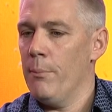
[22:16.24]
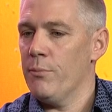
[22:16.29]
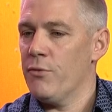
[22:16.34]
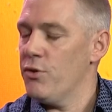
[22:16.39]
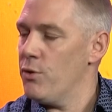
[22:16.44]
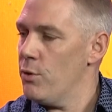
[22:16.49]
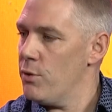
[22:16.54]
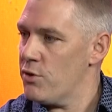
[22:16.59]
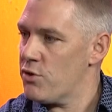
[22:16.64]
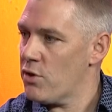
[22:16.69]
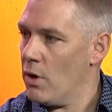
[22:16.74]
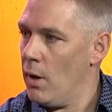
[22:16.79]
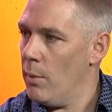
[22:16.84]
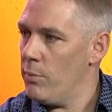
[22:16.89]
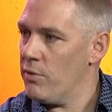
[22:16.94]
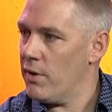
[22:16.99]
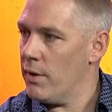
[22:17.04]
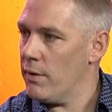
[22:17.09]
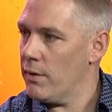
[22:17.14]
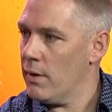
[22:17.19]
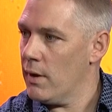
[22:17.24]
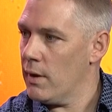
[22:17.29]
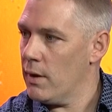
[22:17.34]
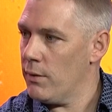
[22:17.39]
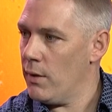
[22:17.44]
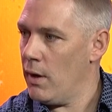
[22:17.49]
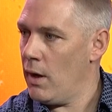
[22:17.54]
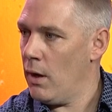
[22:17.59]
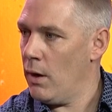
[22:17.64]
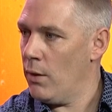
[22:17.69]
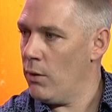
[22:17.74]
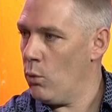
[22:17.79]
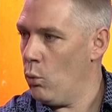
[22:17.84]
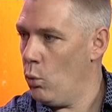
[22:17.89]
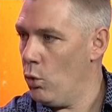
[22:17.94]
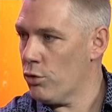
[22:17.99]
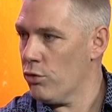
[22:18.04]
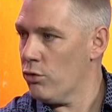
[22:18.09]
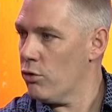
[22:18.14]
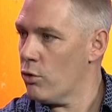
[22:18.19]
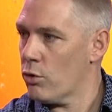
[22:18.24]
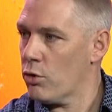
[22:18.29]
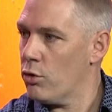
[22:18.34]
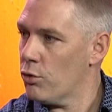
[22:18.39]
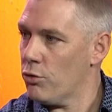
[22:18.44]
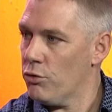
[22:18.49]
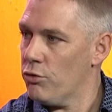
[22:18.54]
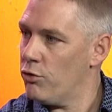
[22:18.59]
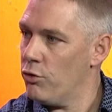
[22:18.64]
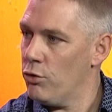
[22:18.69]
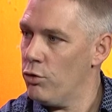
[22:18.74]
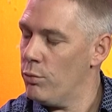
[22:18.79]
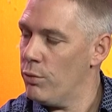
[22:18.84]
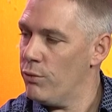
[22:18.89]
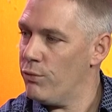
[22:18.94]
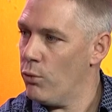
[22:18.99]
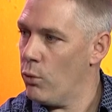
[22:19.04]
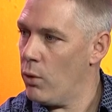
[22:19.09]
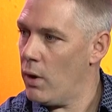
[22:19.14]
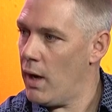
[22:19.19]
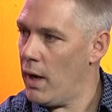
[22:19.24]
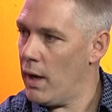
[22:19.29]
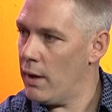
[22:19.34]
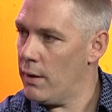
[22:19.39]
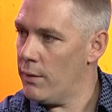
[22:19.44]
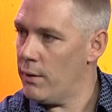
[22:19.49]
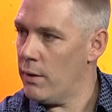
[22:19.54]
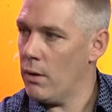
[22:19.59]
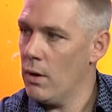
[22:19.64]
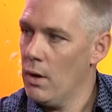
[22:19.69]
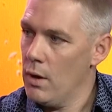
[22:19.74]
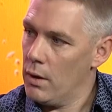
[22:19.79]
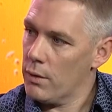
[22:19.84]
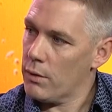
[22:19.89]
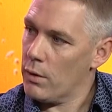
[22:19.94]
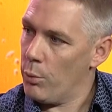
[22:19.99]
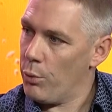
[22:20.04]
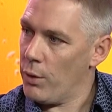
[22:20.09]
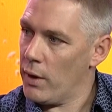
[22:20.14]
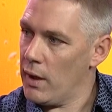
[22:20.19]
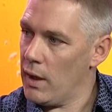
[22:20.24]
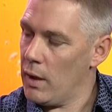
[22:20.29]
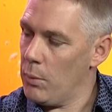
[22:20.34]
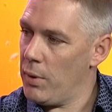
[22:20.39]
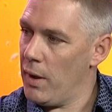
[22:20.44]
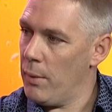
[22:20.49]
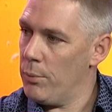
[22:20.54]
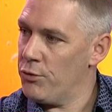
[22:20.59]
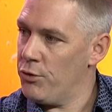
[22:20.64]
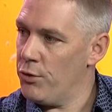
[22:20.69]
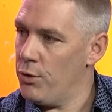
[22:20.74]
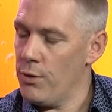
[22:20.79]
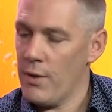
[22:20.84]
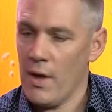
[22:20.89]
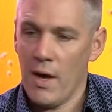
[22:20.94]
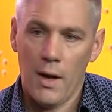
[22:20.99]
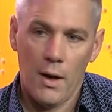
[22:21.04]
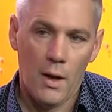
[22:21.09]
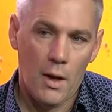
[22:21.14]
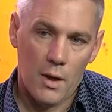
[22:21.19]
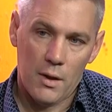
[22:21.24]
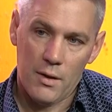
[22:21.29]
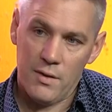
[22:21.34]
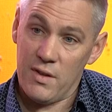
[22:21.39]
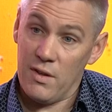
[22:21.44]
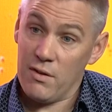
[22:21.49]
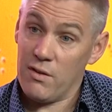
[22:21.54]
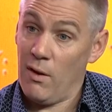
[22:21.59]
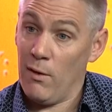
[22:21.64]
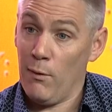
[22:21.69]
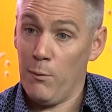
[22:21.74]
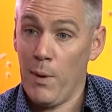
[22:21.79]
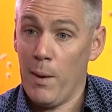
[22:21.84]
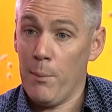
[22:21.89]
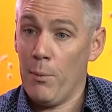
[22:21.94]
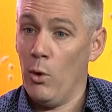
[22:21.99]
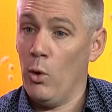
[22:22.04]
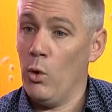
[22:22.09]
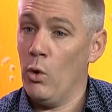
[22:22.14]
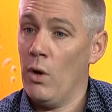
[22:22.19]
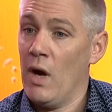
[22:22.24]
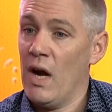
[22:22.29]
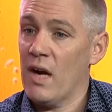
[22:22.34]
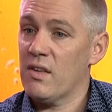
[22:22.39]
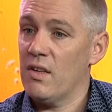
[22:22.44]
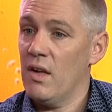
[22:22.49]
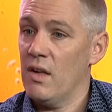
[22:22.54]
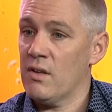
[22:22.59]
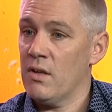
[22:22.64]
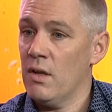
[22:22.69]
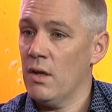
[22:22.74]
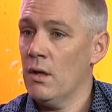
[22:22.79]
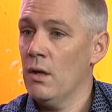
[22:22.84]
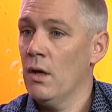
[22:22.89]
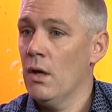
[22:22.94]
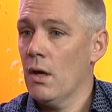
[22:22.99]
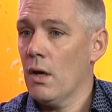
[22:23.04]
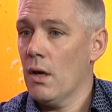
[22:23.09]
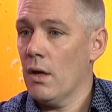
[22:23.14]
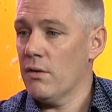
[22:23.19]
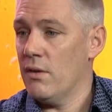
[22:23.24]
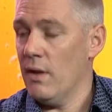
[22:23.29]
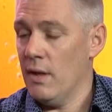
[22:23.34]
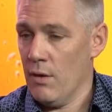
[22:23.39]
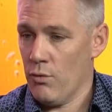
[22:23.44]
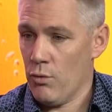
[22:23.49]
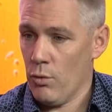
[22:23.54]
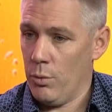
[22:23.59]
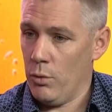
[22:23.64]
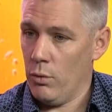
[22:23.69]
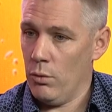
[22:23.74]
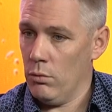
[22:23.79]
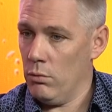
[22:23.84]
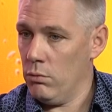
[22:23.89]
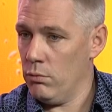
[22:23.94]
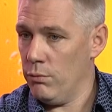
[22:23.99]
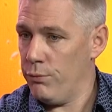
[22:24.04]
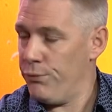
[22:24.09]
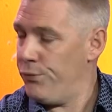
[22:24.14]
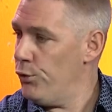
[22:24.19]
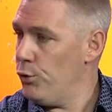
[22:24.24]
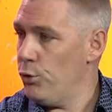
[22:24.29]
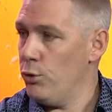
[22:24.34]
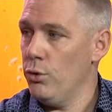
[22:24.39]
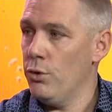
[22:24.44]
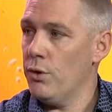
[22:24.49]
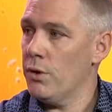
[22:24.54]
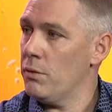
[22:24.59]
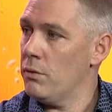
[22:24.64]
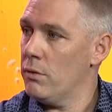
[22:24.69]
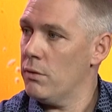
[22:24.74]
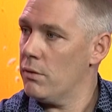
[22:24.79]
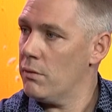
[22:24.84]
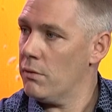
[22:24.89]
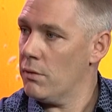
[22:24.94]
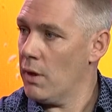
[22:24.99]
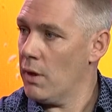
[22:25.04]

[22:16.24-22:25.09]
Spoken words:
do the jobs that they either wouldn't or couldn't do beforehand, and they're bringing in people to do that. There's a ton of people who are accessing deliverable food, and